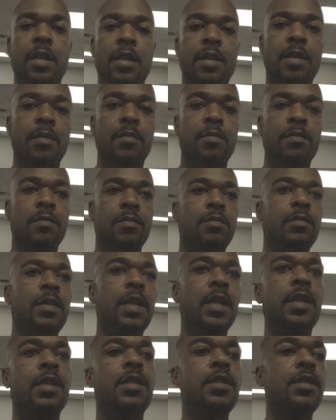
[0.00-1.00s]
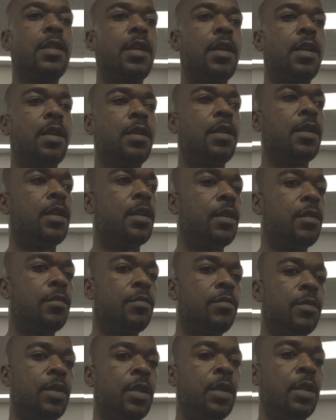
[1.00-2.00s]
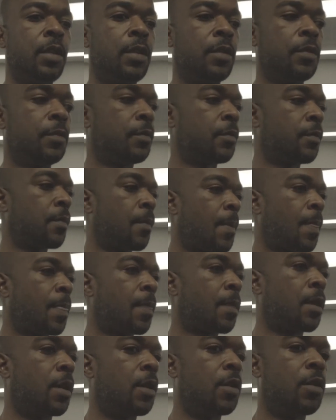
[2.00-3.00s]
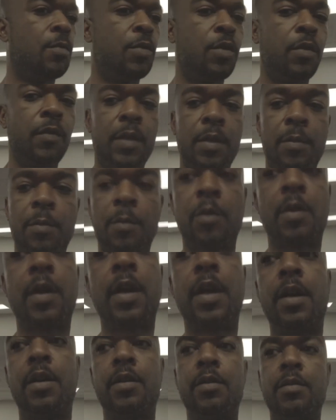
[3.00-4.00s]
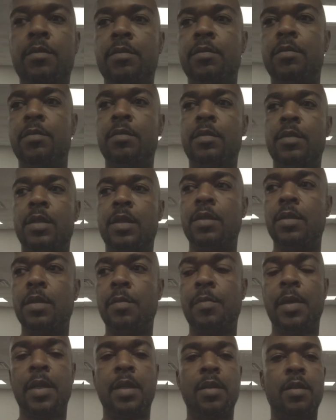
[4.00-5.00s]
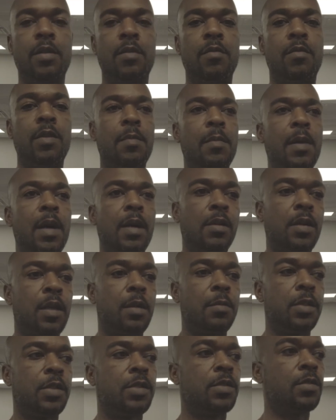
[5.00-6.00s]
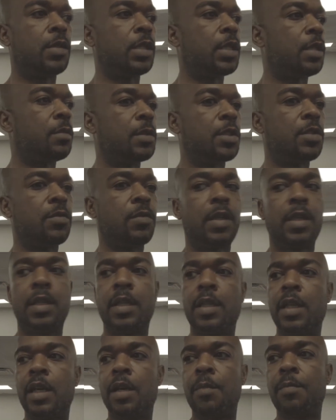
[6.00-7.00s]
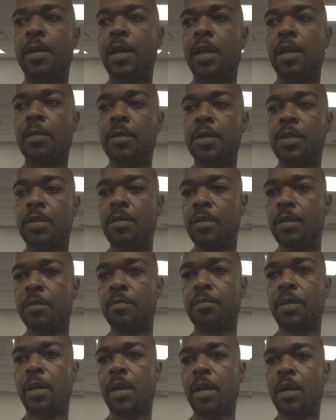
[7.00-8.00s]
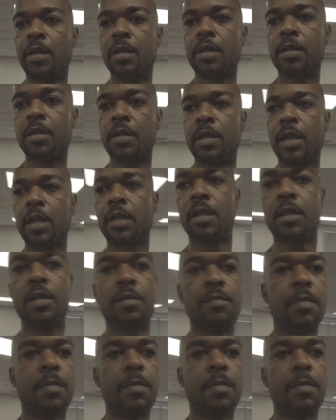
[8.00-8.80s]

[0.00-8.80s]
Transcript: it up. I can just start you know, moving them around, you know, depending on what model I'll be shooting. In between then I'll probably be shooting products like these